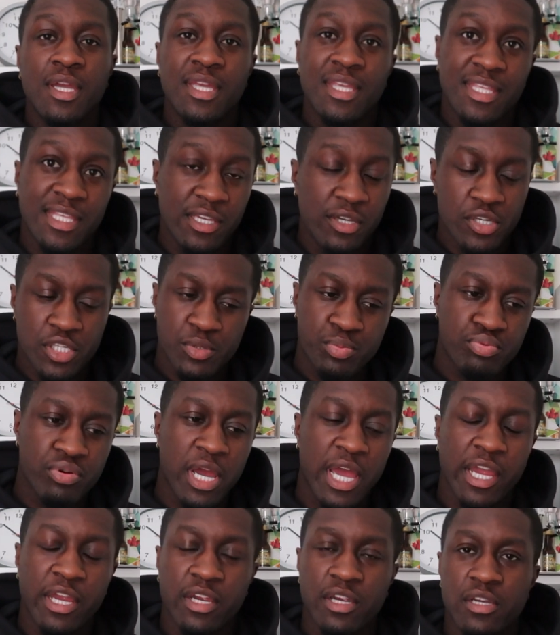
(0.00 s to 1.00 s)
years
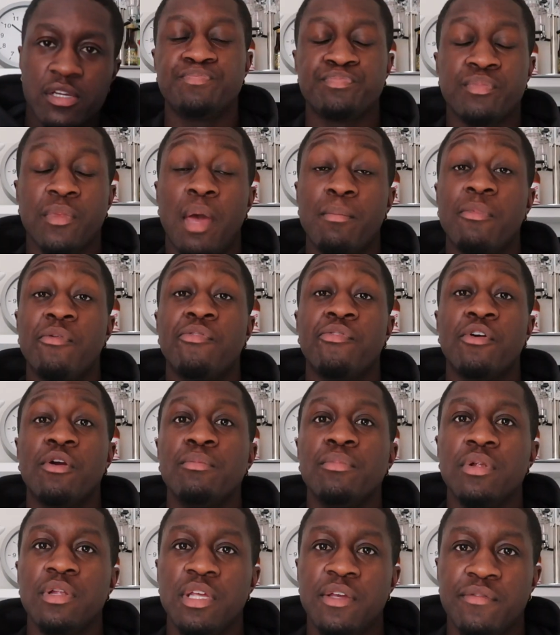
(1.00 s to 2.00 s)
prior. I'm a
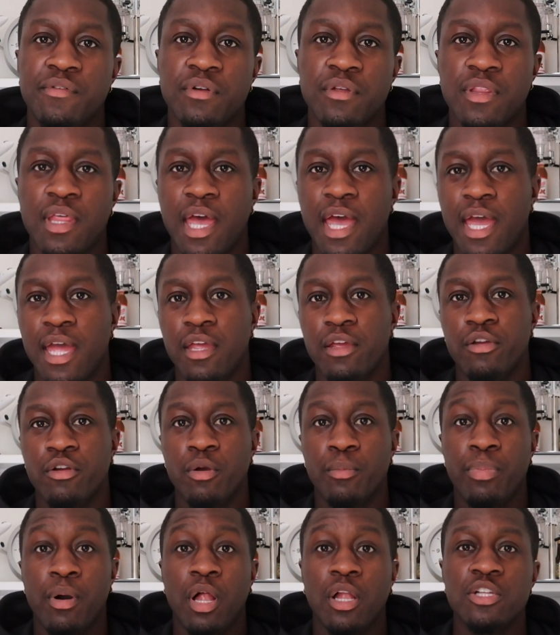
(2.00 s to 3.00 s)
firm believer that your
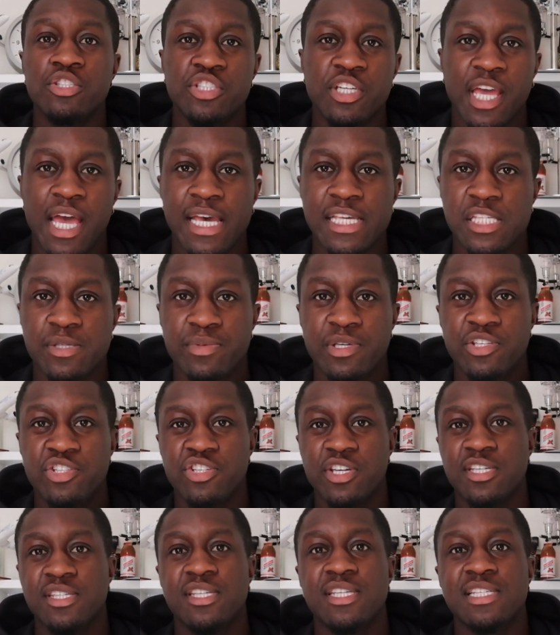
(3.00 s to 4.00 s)
apology has to be
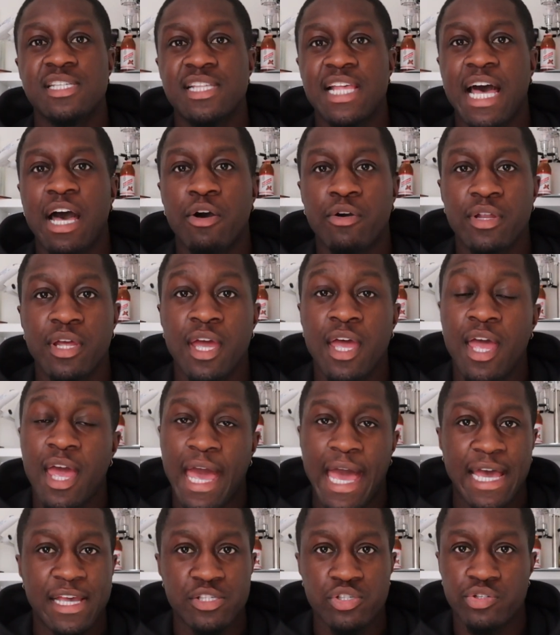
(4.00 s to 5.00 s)
just as loud
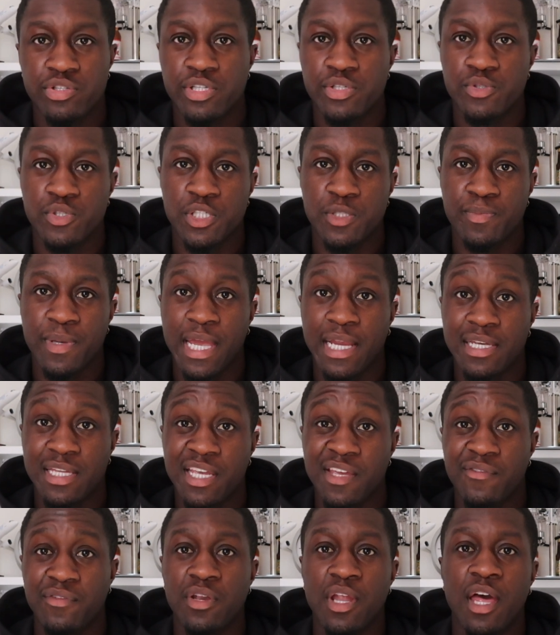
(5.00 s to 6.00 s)
as your disrespect,
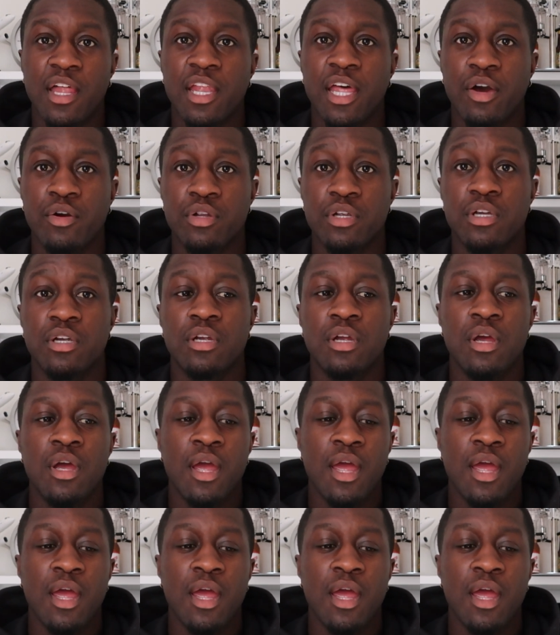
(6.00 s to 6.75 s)
if not louder.